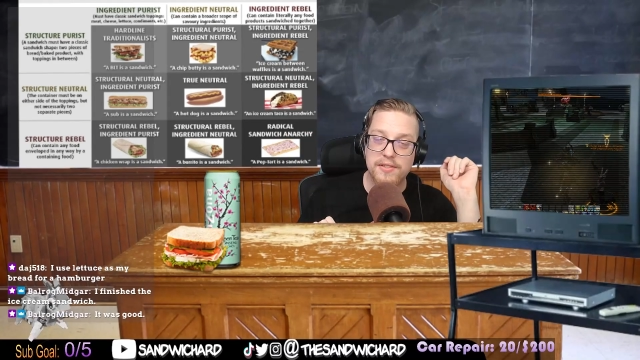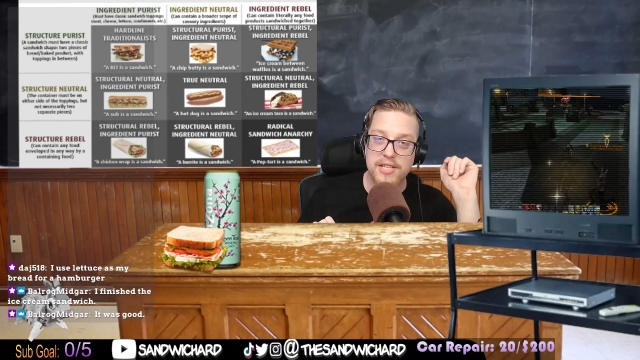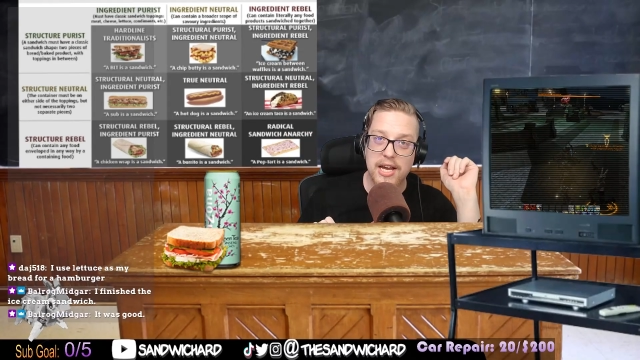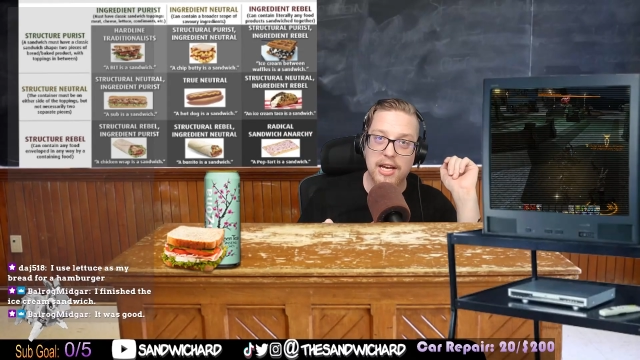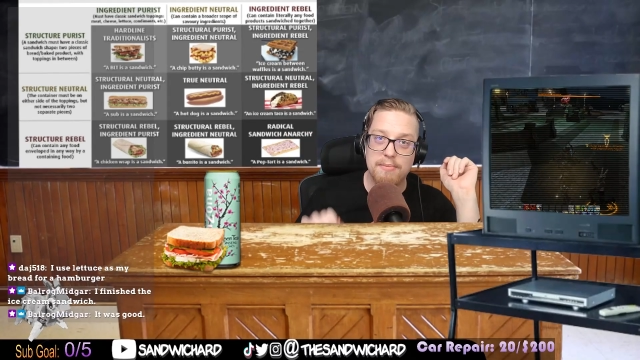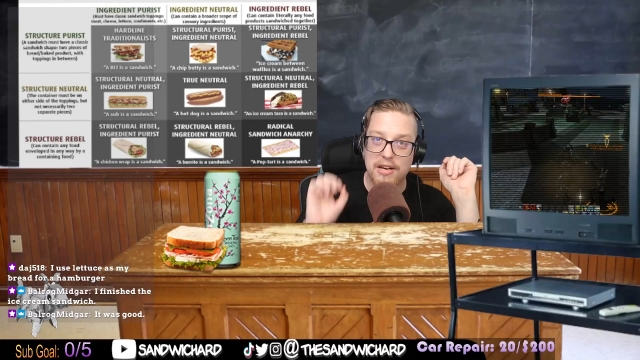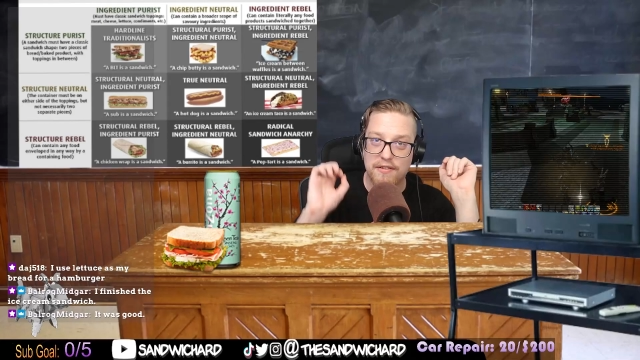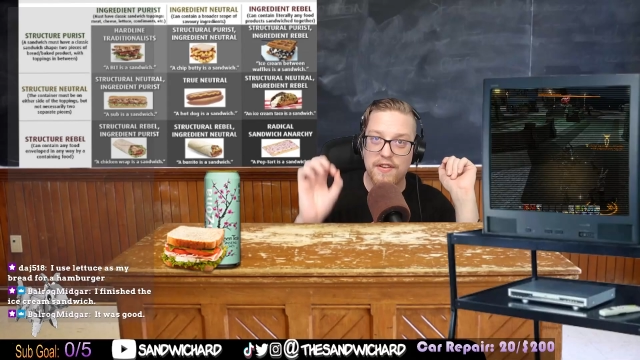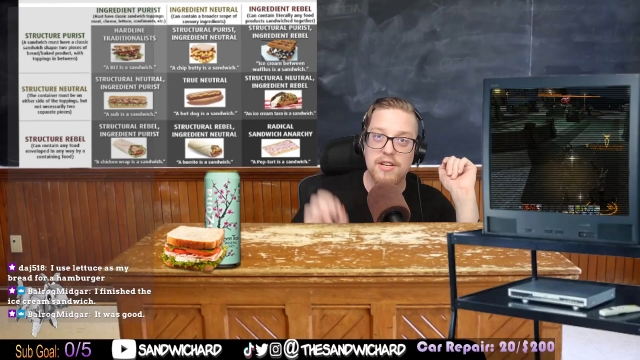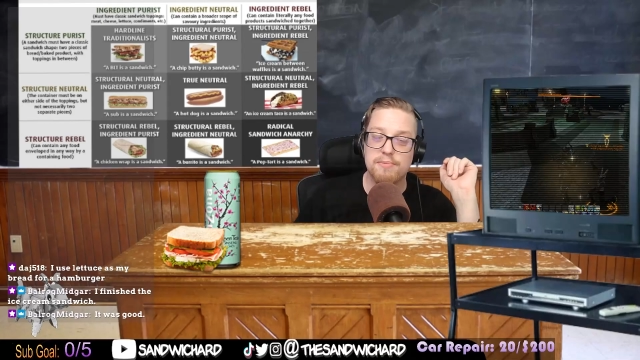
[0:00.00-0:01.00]
would have taken me
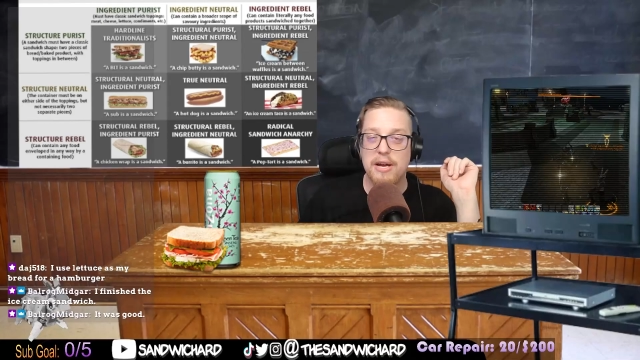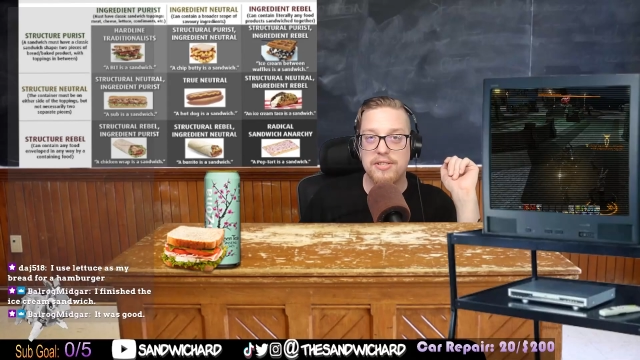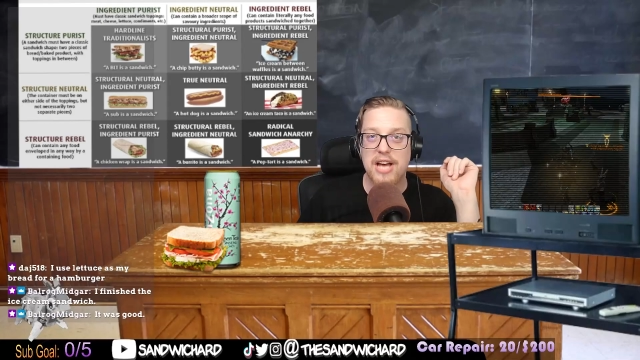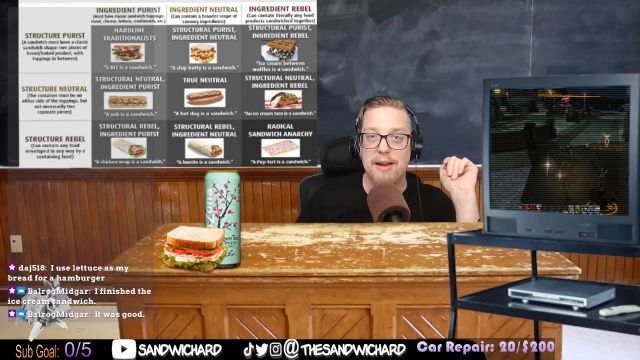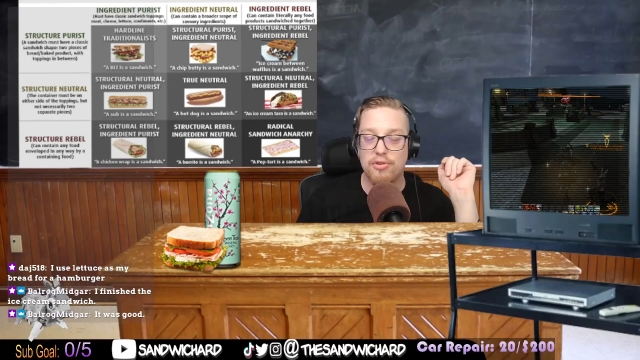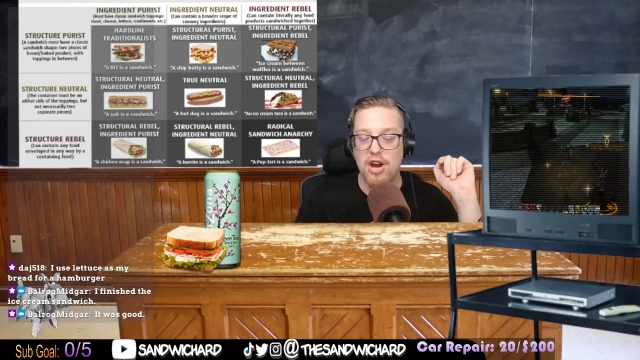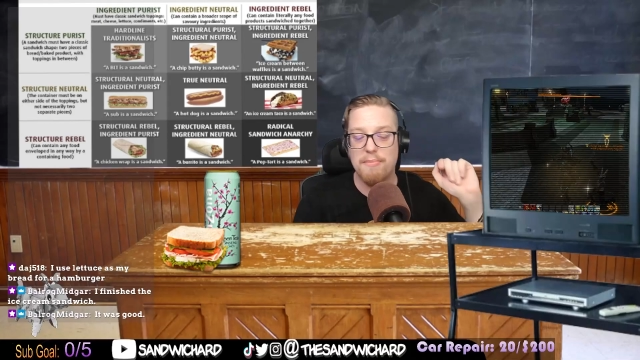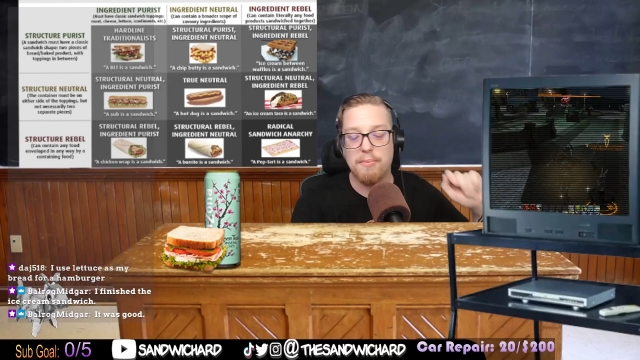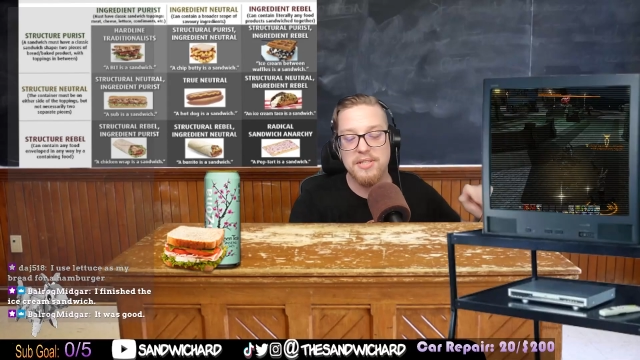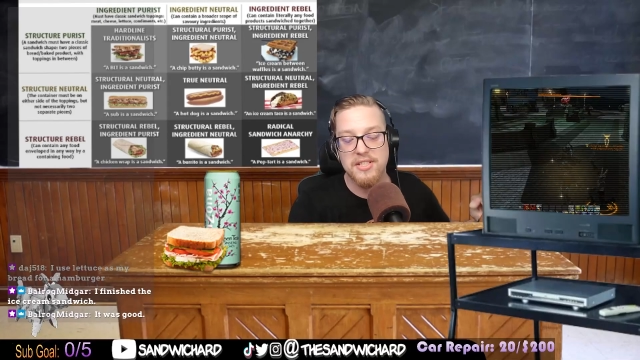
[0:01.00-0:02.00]
to finish my entire
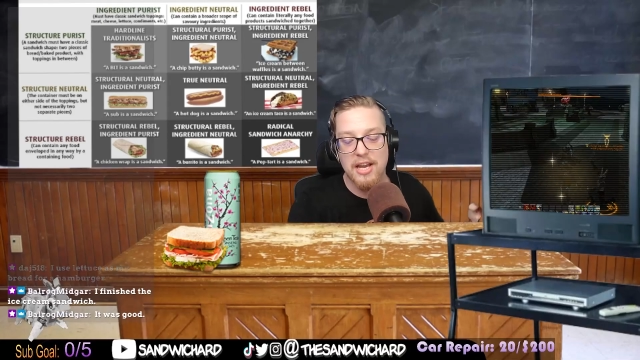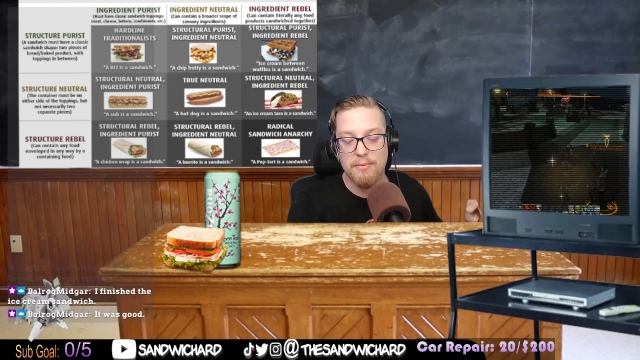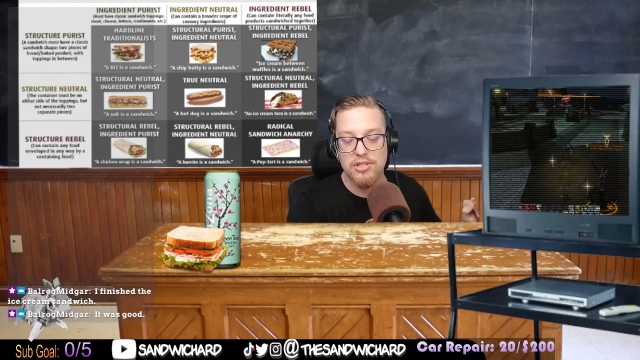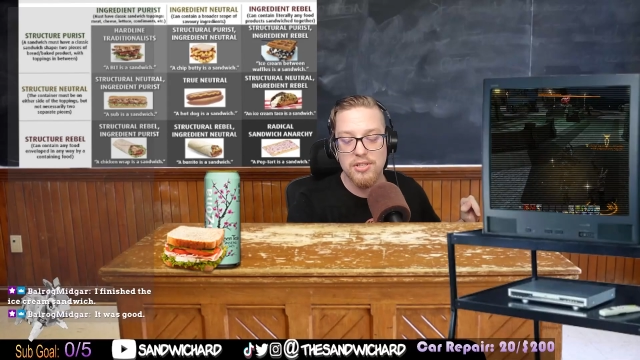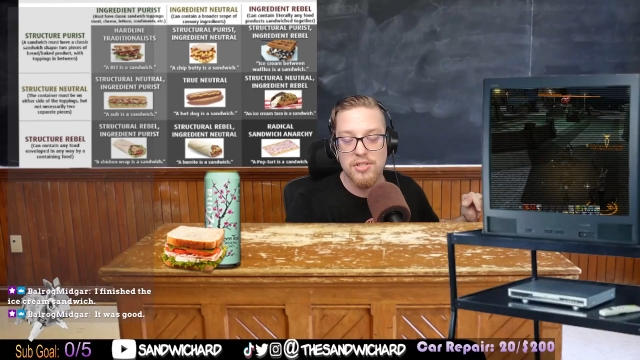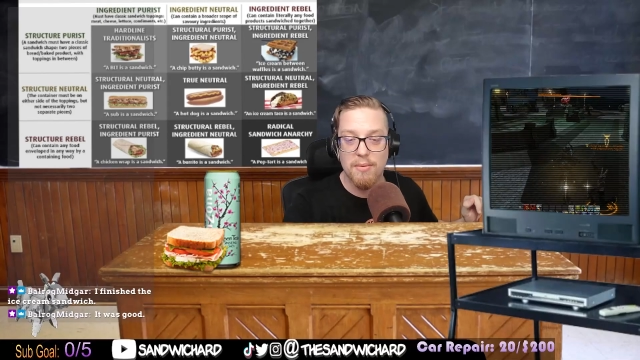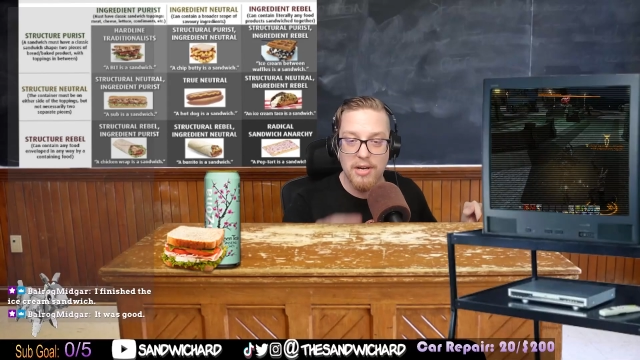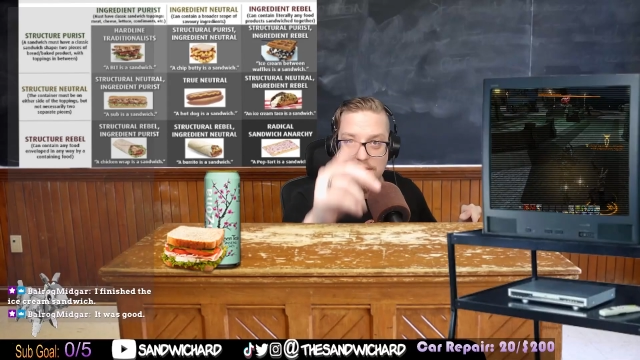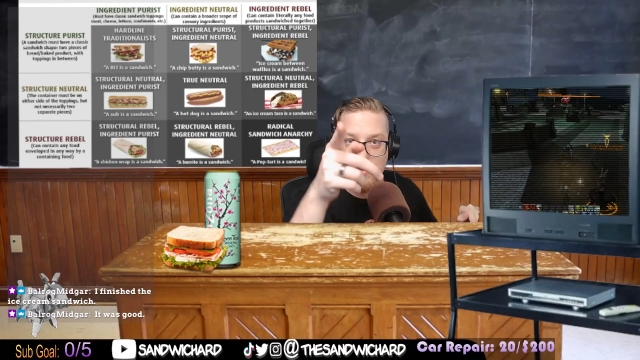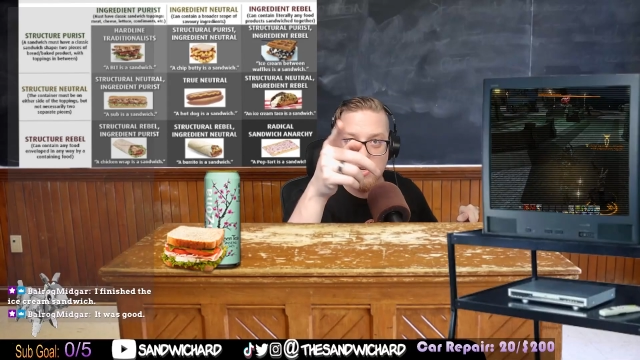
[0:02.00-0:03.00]
tribe of it sandwiches, so
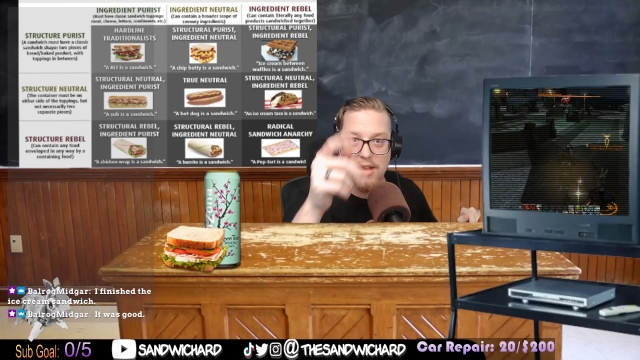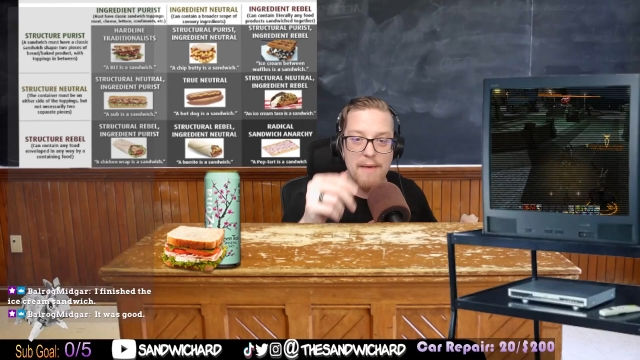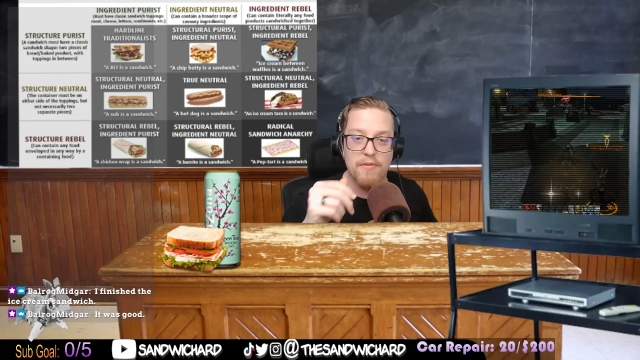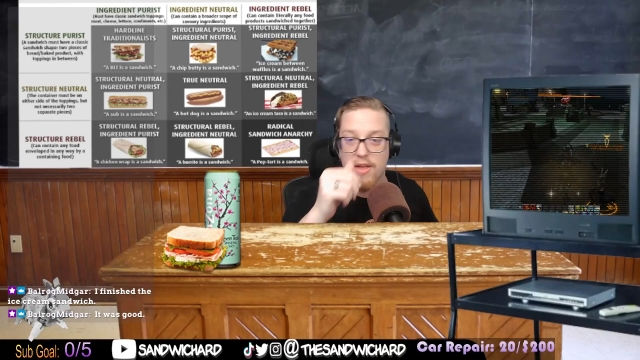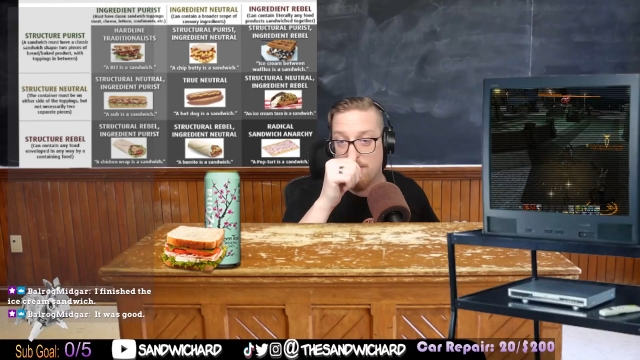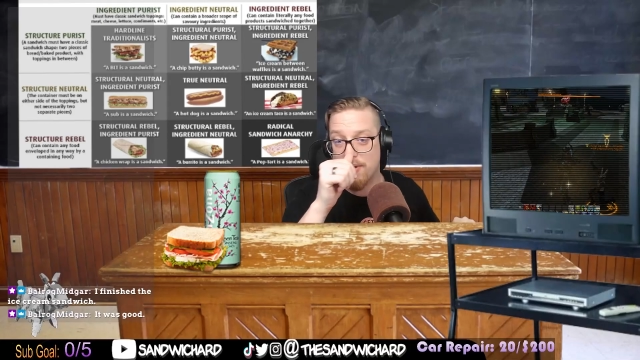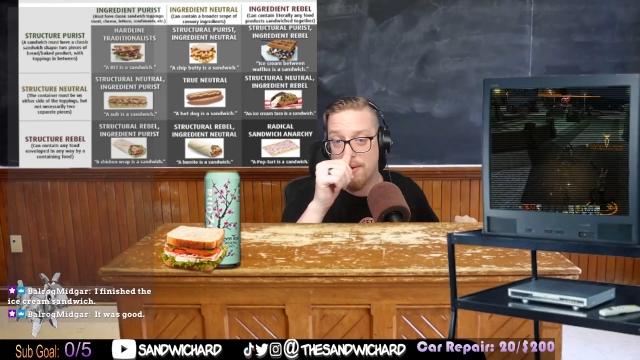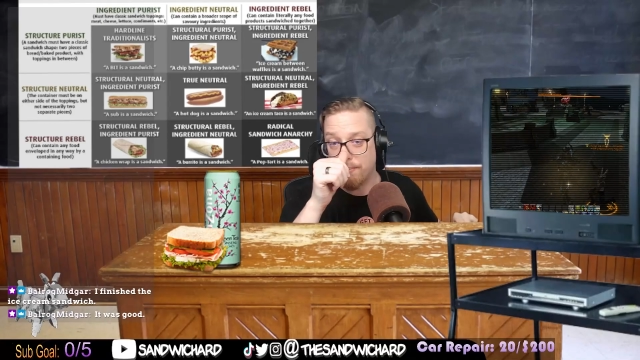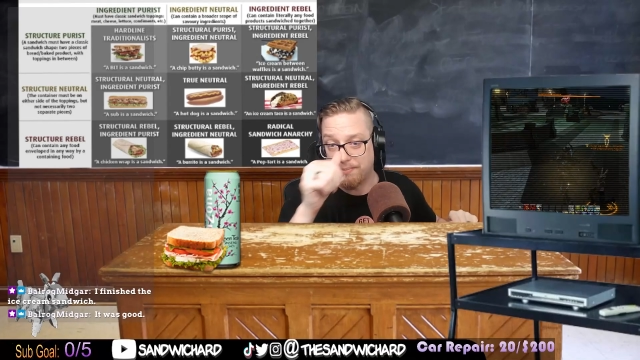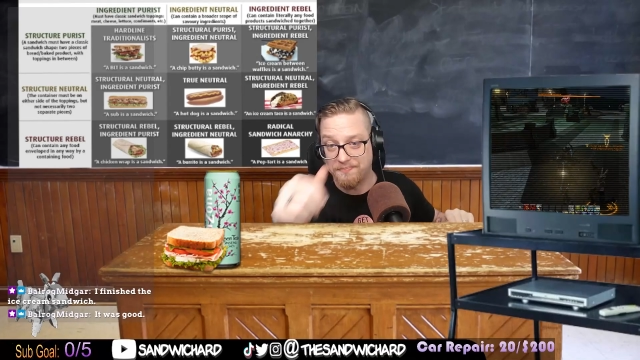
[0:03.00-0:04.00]
I'm gonna give you a clap for that
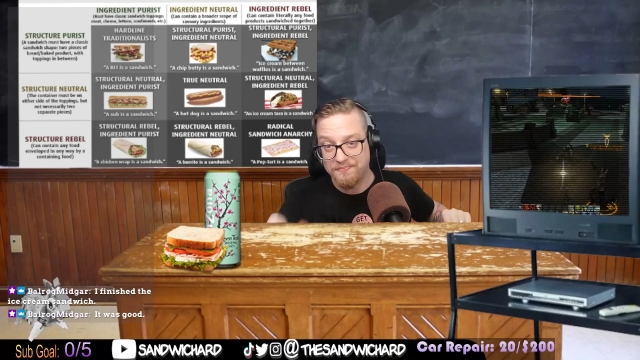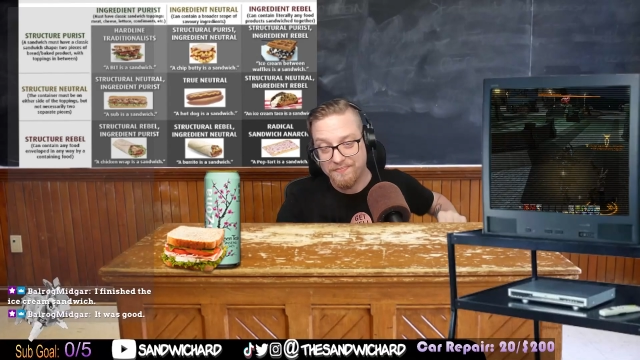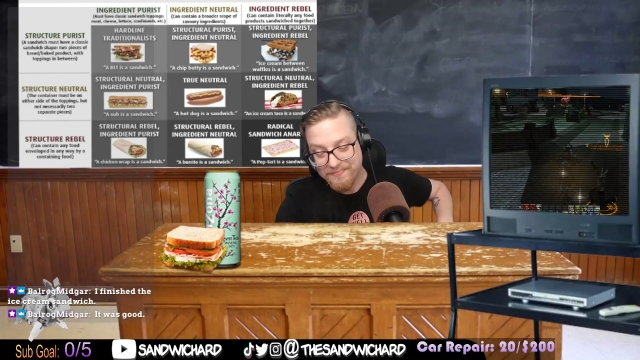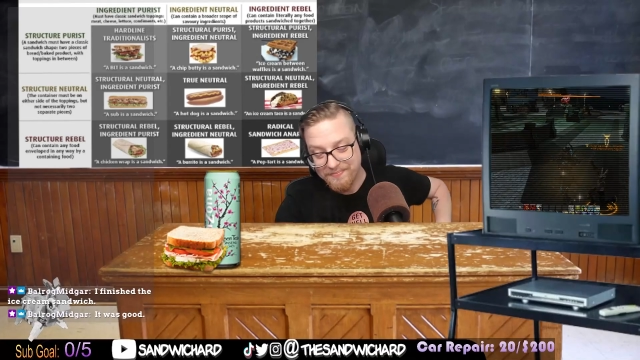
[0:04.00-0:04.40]
one.